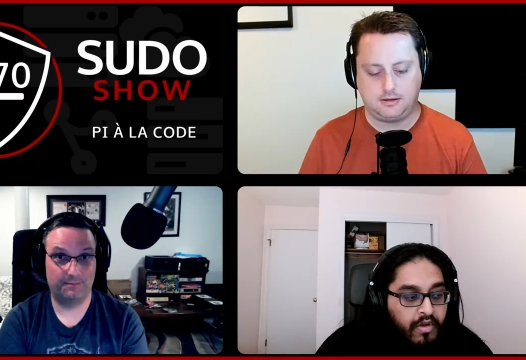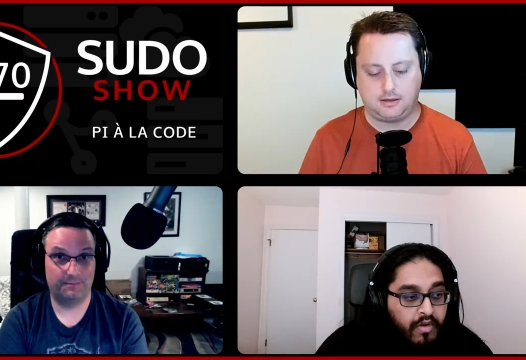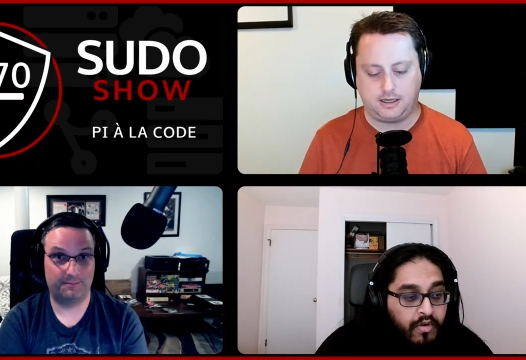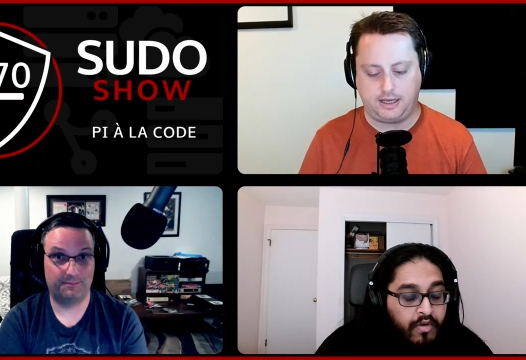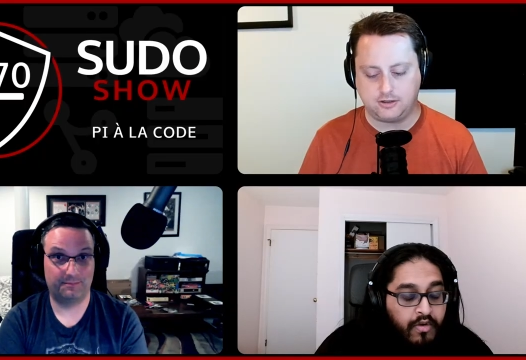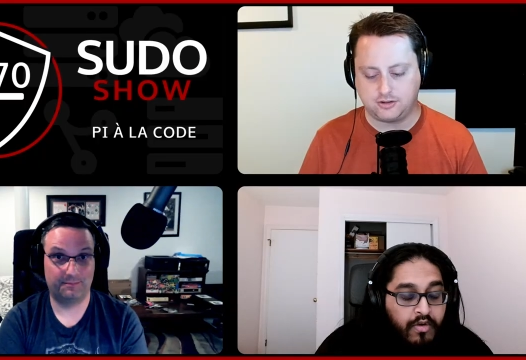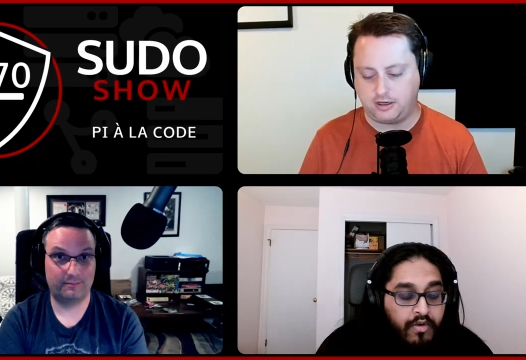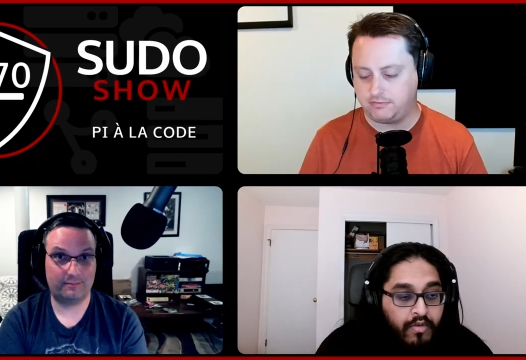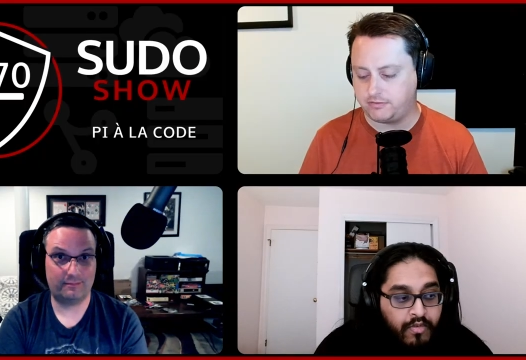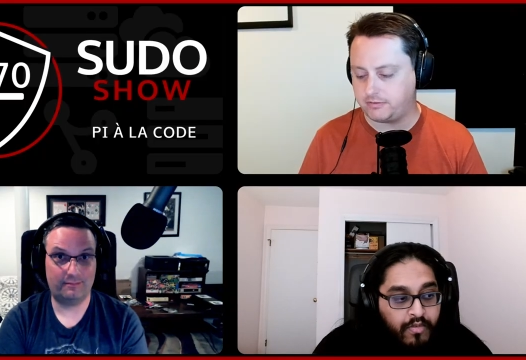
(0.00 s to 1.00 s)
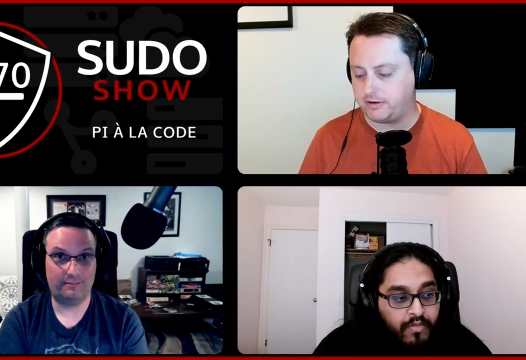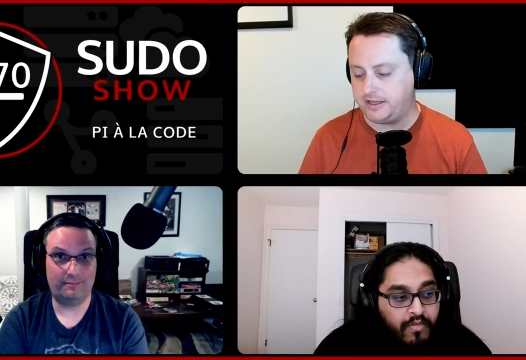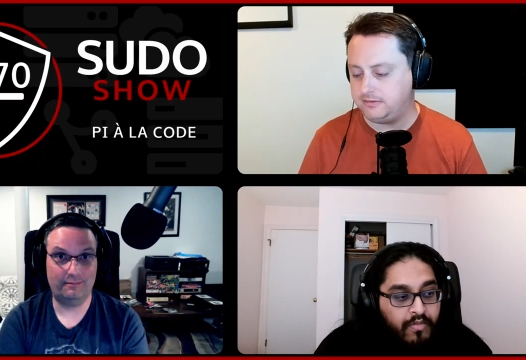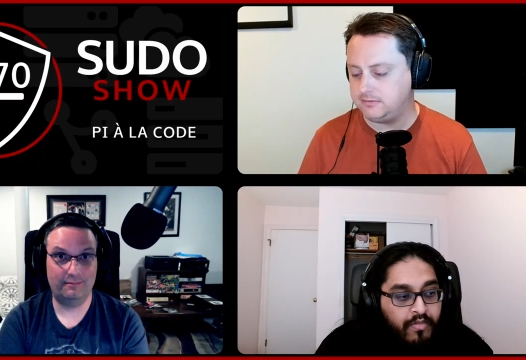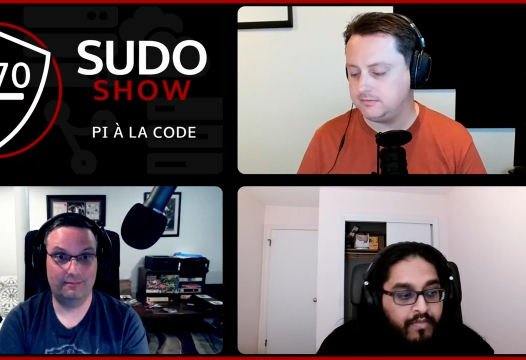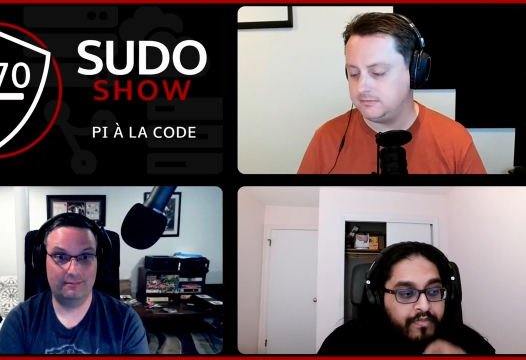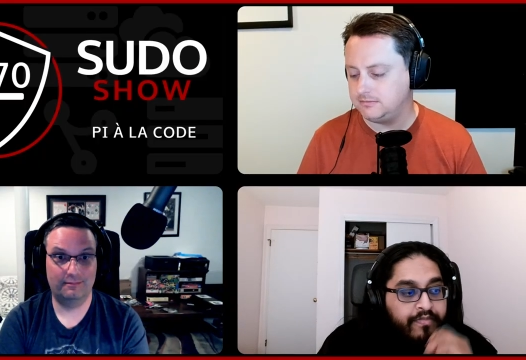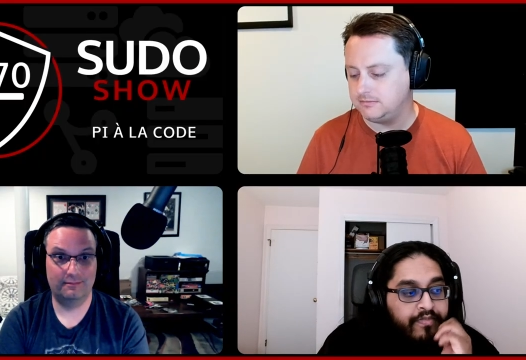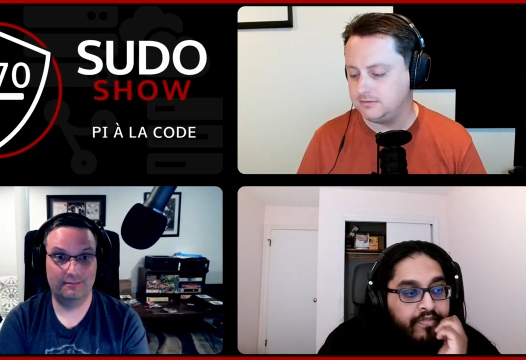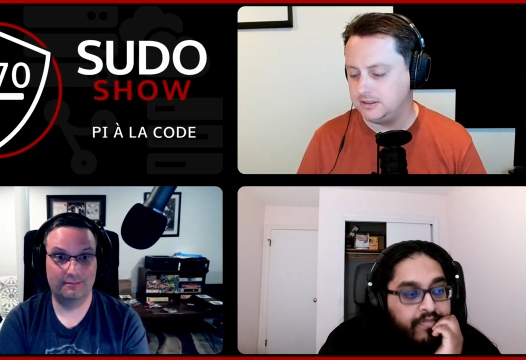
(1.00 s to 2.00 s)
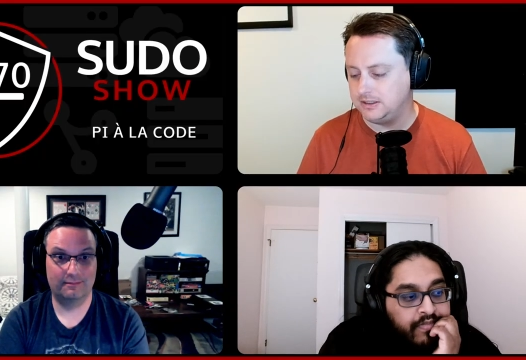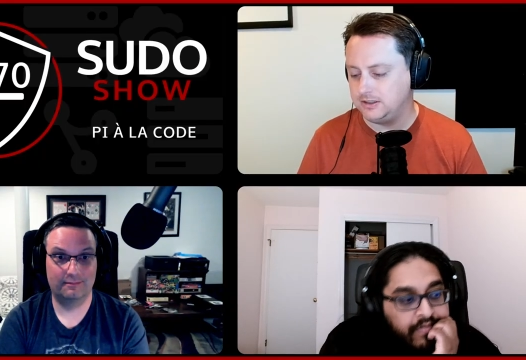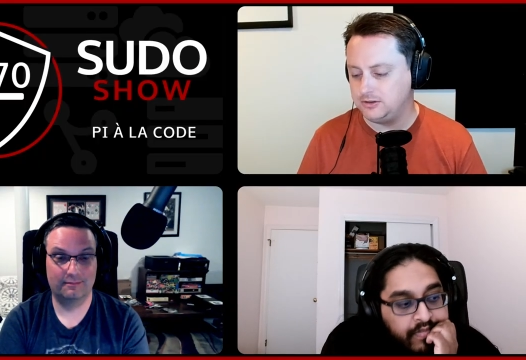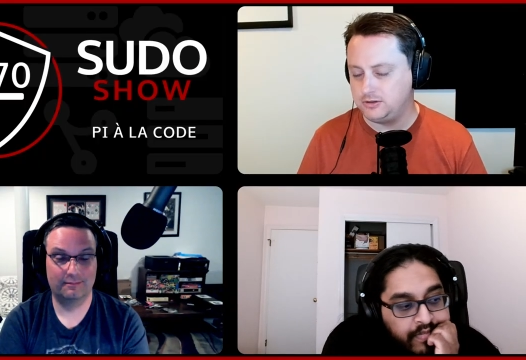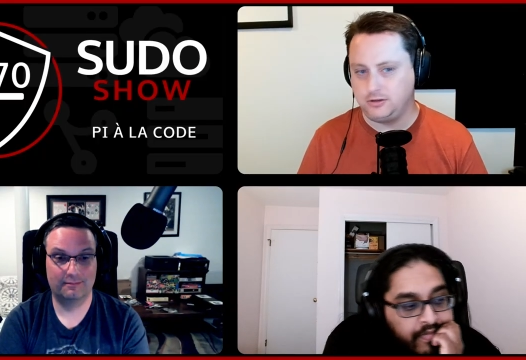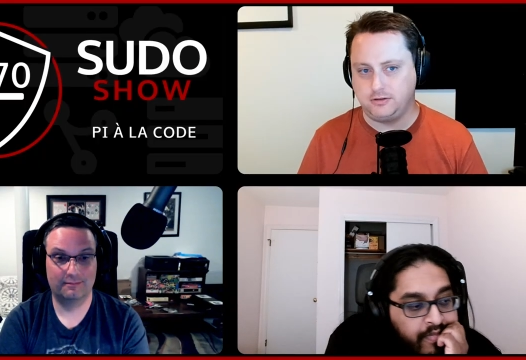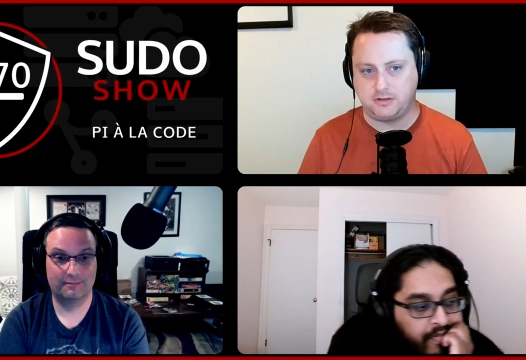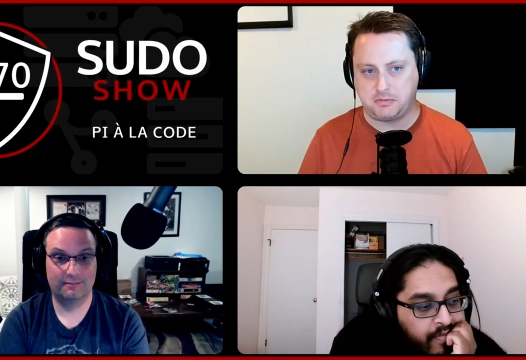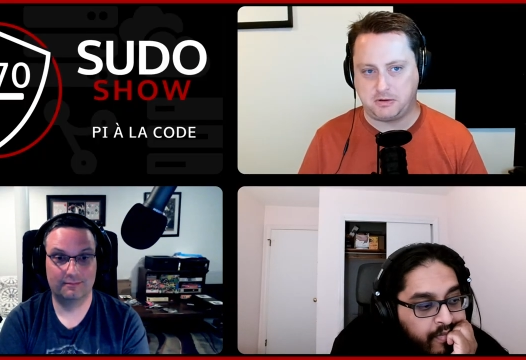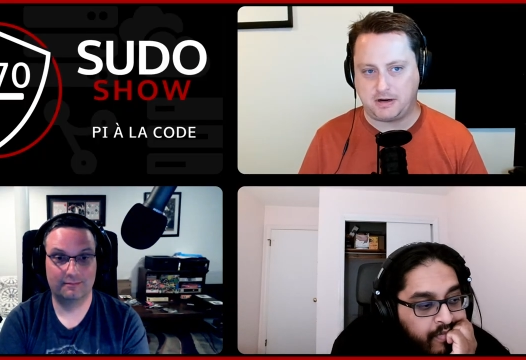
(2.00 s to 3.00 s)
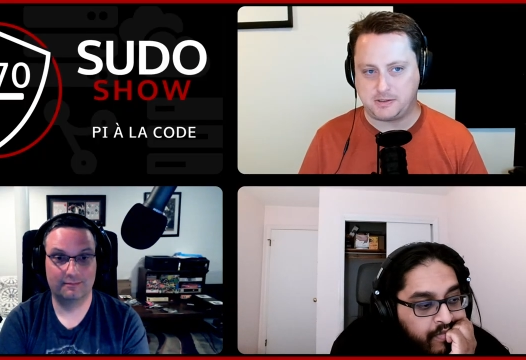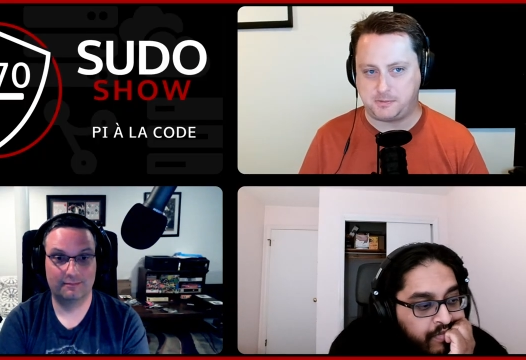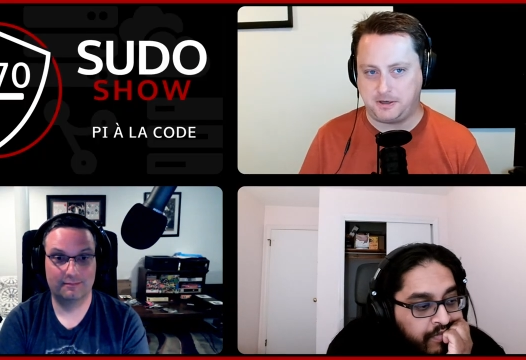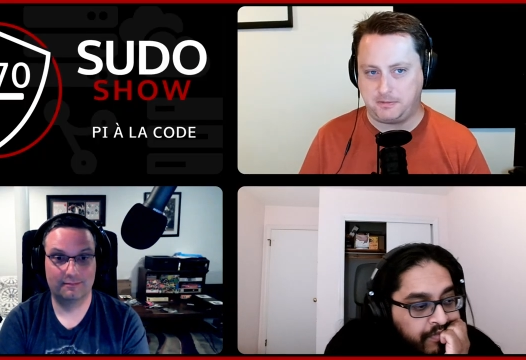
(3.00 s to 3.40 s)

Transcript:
Speaker 1: I actually have three. Two of them are Raspberry